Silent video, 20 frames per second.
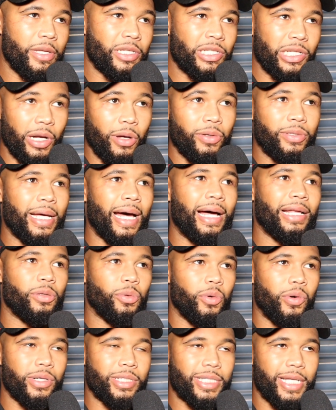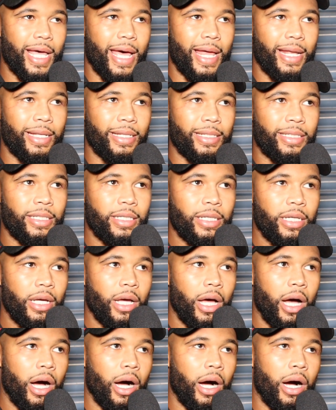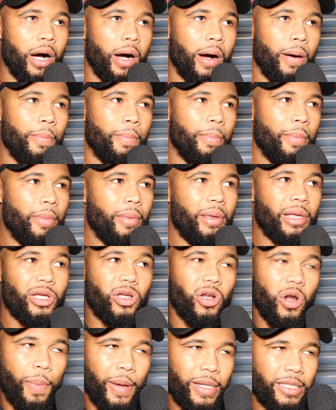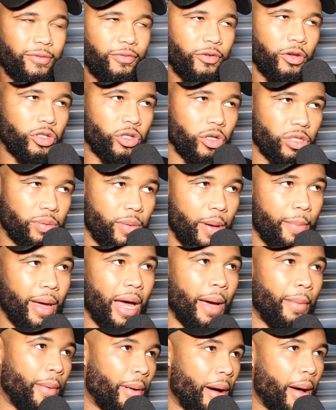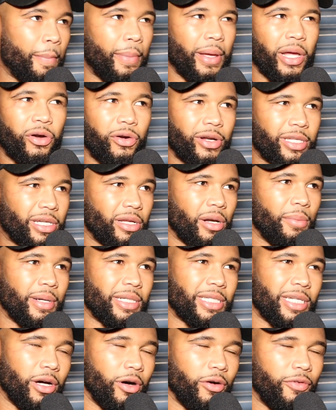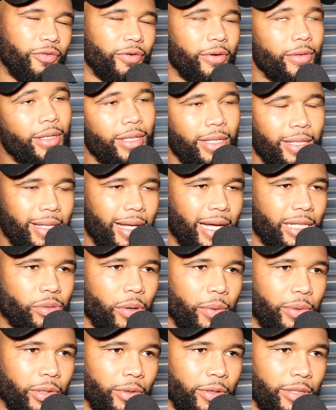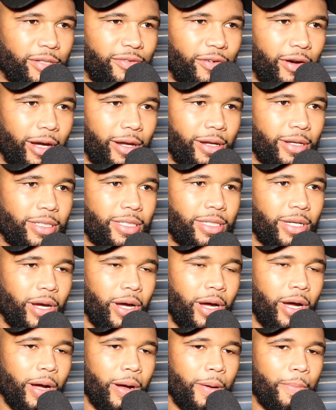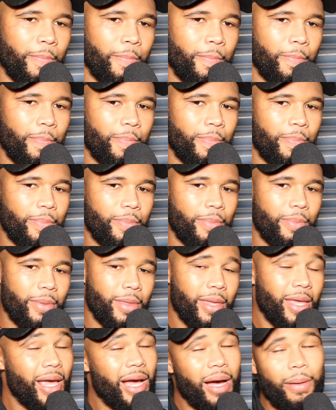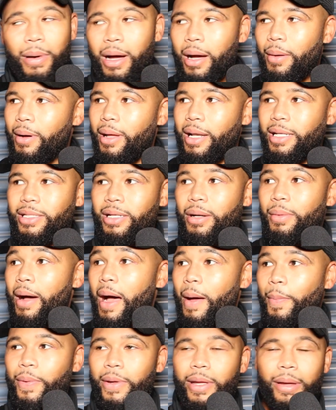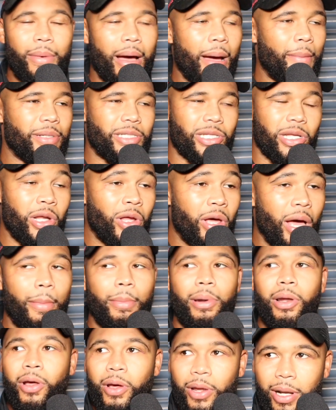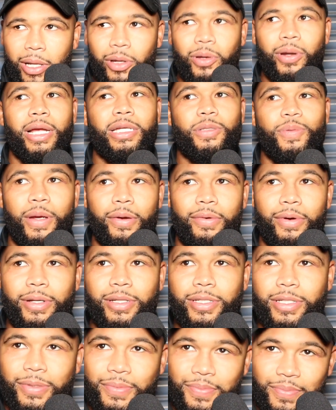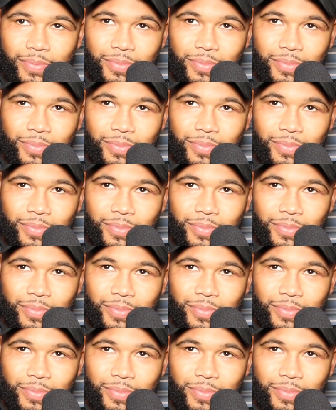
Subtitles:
Slowed down towards the end. Maybe could have picked a few shots a bit better, but I'm being critical of myself. That's what we do as fighters. I'm happy. I'm learning, good experience.